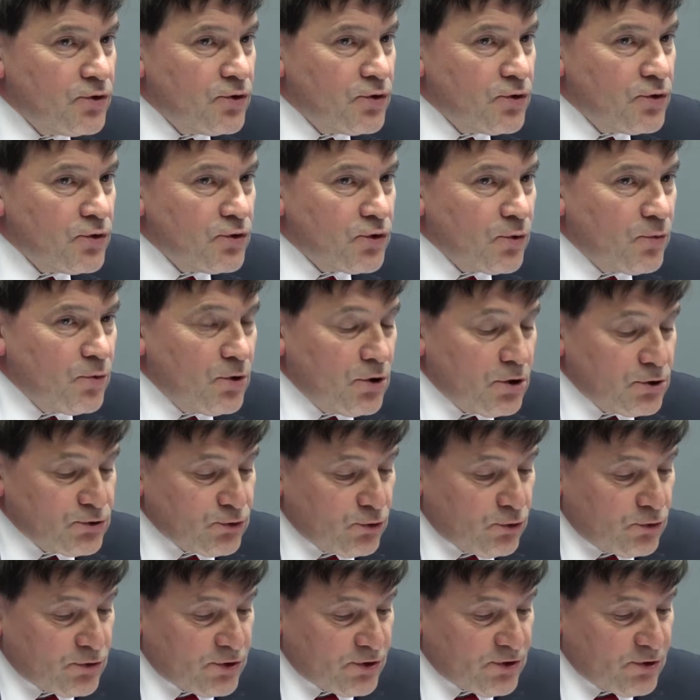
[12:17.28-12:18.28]
the world
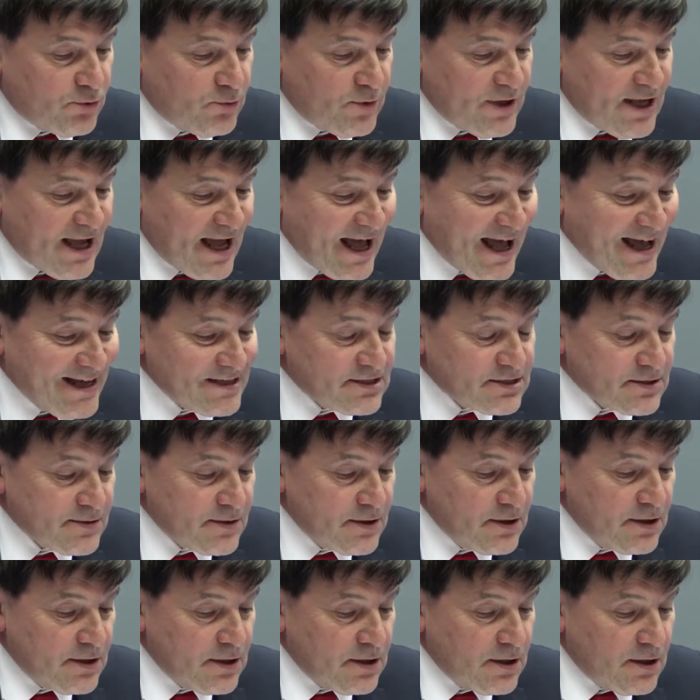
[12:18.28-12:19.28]
order that we had,
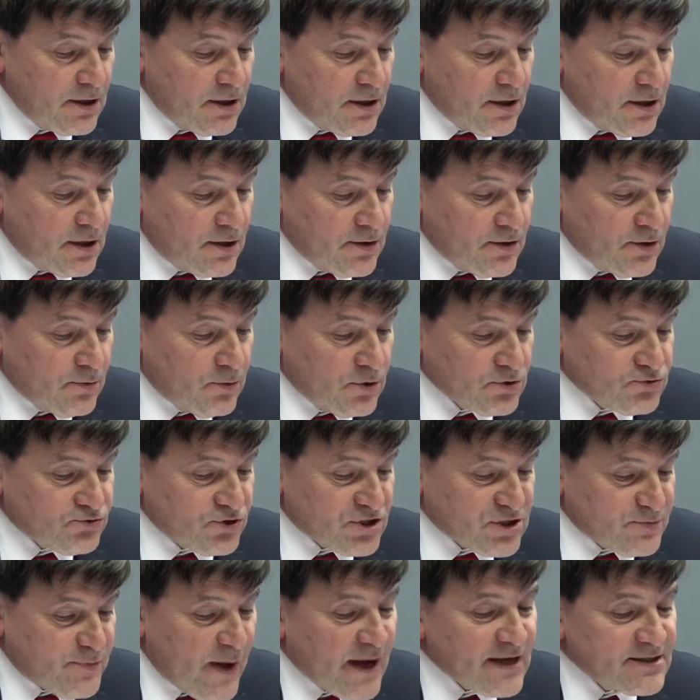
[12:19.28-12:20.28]
that was
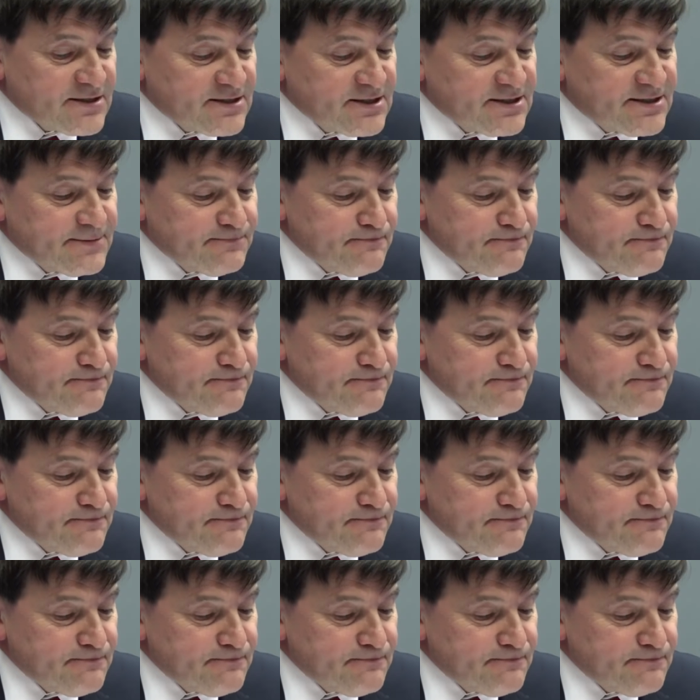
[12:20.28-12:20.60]
respected.